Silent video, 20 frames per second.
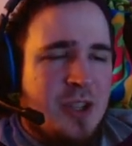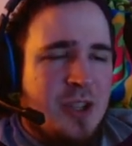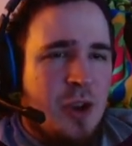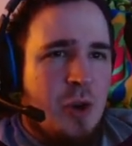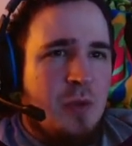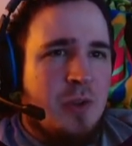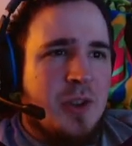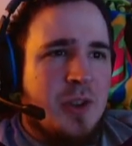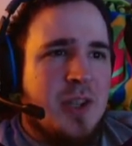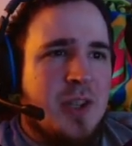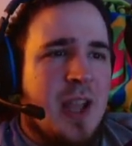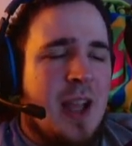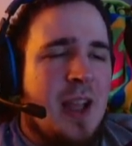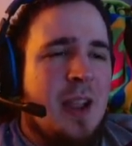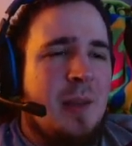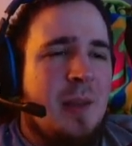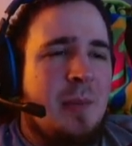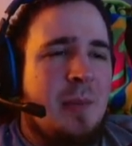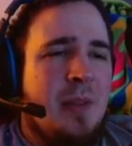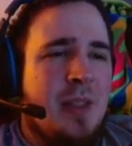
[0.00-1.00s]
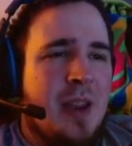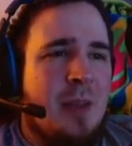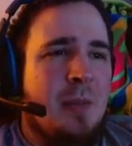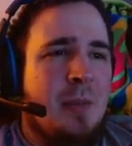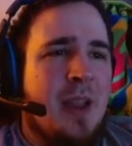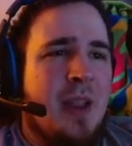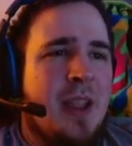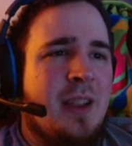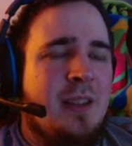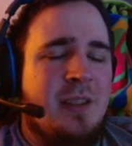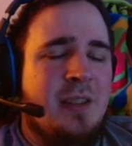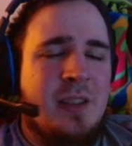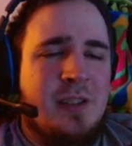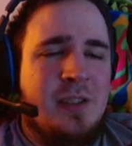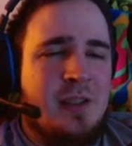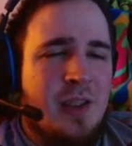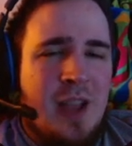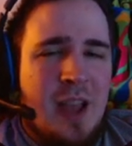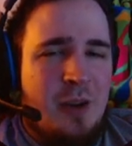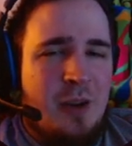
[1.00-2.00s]
over time that I'm like,
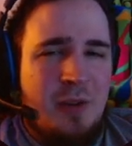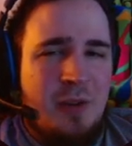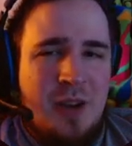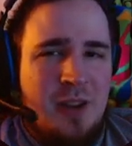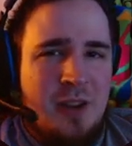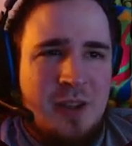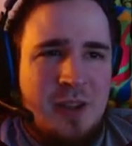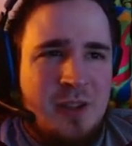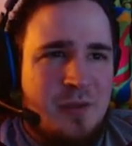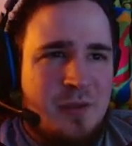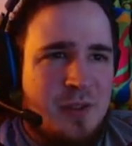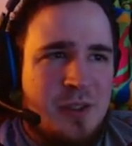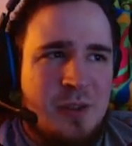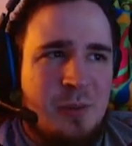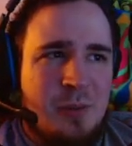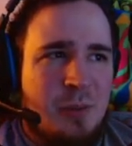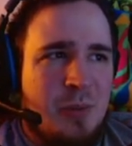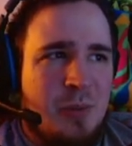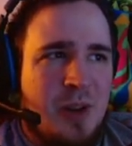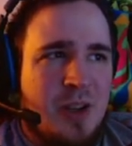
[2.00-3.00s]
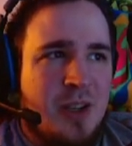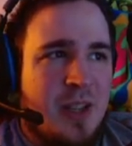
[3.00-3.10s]
I don't need this for the simple project.